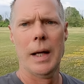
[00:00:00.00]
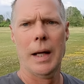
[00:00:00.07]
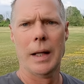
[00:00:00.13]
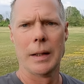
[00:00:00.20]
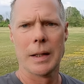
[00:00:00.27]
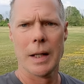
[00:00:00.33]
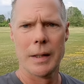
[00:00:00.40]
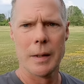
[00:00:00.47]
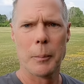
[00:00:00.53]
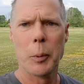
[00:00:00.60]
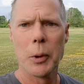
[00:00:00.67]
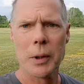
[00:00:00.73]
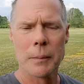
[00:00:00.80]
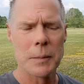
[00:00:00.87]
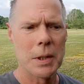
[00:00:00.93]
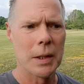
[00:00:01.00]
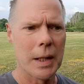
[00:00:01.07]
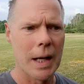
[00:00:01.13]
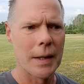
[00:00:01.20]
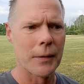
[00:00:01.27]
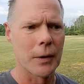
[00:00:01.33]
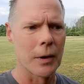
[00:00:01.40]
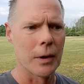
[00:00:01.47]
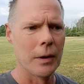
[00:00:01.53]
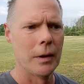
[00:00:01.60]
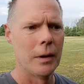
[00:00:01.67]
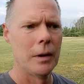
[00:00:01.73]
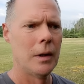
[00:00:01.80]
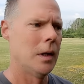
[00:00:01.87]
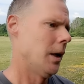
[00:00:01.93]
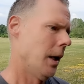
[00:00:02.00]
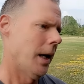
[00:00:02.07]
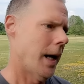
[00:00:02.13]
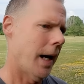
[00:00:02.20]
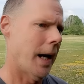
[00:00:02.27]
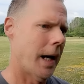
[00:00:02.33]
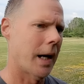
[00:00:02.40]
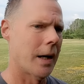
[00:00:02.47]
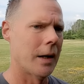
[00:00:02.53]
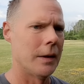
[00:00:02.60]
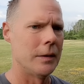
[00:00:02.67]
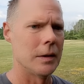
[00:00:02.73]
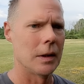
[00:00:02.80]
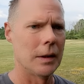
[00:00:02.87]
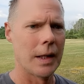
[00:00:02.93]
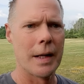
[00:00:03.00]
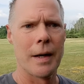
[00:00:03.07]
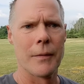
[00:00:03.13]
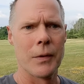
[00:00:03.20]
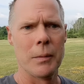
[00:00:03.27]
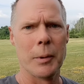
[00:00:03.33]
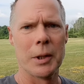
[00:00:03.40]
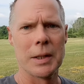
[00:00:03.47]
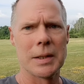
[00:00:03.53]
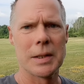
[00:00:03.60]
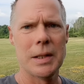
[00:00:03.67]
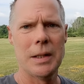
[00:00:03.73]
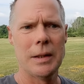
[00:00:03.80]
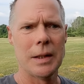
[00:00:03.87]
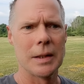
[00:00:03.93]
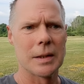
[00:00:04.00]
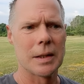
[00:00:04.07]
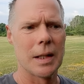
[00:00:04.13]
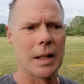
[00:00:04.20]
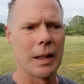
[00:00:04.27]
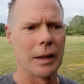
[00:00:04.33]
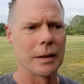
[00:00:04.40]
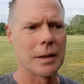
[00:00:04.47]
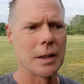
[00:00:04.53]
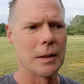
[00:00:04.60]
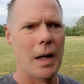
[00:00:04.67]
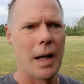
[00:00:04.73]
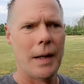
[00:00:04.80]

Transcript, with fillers: and kind of put them together and let everybody see these things.